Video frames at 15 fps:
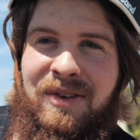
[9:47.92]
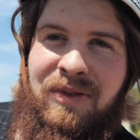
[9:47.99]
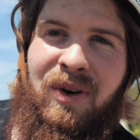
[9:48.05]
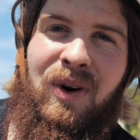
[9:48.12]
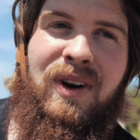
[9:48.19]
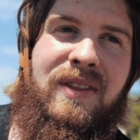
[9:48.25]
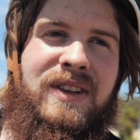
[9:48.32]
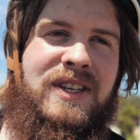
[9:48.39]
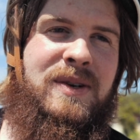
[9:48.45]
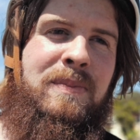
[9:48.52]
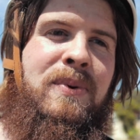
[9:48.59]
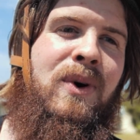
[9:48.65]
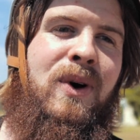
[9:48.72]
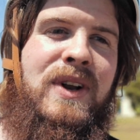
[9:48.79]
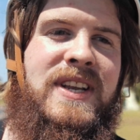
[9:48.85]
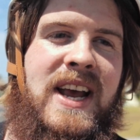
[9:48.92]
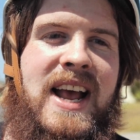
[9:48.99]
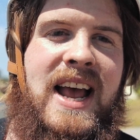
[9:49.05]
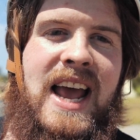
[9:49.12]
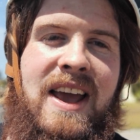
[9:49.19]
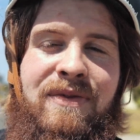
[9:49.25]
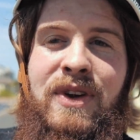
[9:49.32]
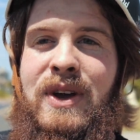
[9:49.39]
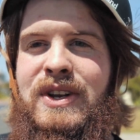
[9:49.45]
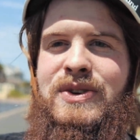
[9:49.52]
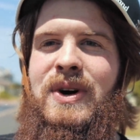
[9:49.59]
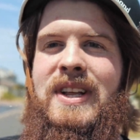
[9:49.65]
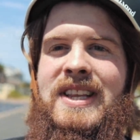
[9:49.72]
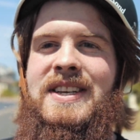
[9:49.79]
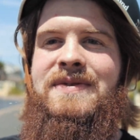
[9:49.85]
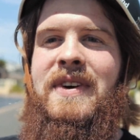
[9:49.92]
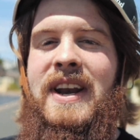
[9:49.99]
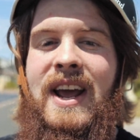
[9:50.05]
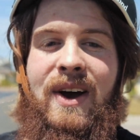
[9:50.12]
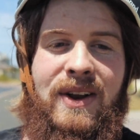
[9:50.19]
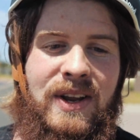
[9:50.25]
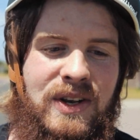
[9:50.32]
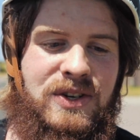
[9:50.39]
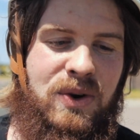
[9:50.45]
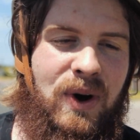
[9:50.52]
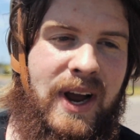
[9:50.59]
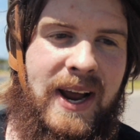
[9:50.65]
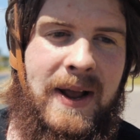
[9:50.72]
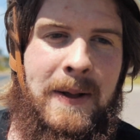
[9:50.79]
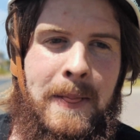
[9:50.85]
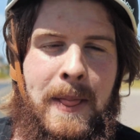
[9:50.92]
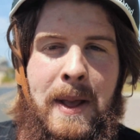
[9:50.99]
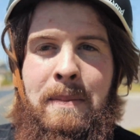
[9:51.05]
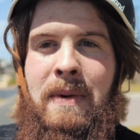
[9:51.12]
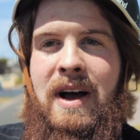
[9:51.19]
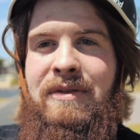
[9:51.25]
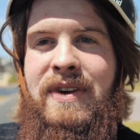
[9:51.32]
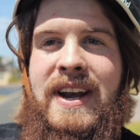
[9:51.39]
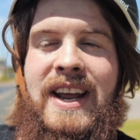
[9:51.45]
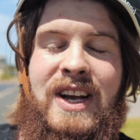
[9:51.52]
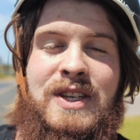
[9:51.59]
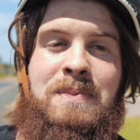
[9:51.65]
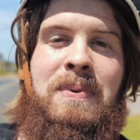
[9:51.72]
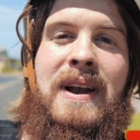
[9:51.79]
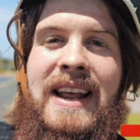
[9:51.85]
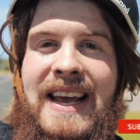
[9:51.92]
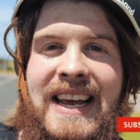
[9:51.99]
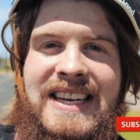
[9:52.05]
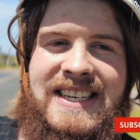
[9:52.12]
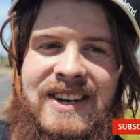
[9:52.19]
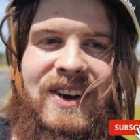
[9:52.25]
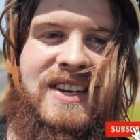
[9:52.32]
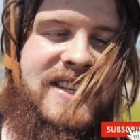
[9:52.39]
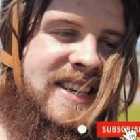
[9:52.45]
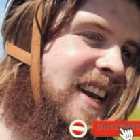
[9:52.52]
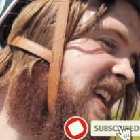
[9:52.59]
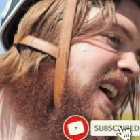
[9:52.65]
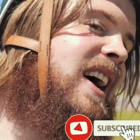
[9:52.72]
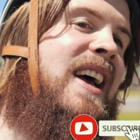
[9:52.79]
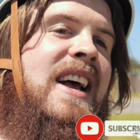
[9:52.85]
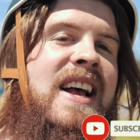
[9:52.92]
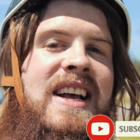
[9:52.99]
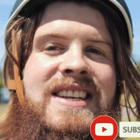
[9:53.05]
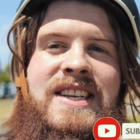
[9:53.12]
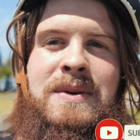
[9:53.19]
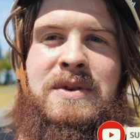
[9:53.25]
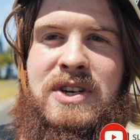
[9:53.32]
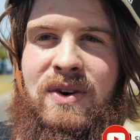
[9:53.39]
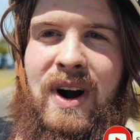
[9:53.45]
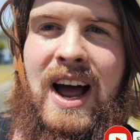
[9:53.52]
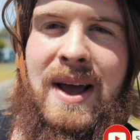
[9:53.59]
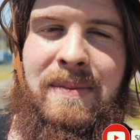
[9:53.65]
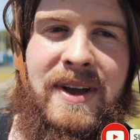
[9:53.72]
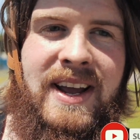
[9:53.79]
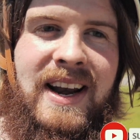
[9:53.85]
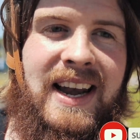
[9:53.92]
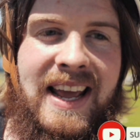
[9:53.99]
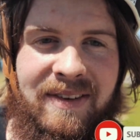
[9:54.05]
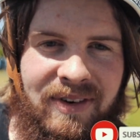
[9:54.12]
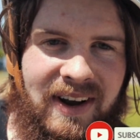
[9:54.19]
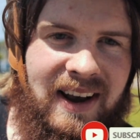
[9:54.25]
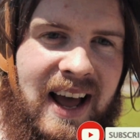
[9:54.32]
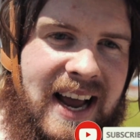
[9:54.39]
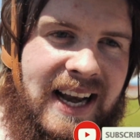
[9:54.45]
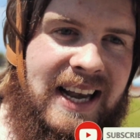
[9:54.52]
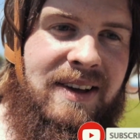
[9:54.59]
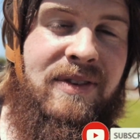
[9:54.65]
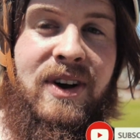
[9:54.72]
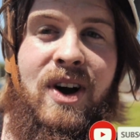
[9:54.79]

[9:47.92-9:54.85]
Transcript: you for all of the support. If you enjoyed this video and you enjoy my videos, please consider subscribing, leave a like, leave